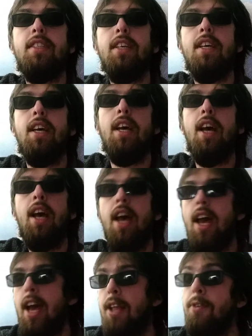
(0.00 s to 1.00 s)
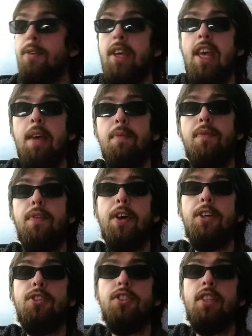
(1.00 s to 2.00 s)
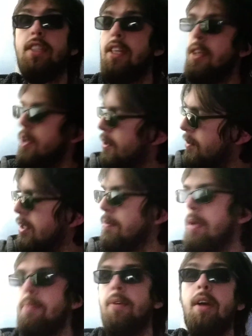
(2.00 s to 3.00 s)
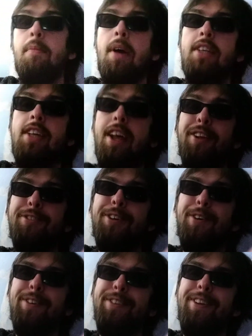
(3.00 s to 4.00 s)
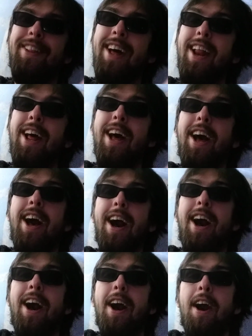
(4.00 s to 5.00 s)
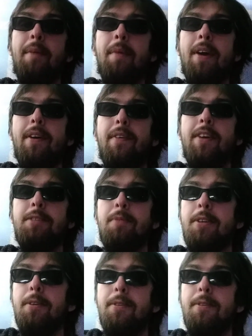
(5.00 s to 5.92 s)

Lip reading: and you keep fish, because I know some people on my channel don't do that, on my Facebook don't do that.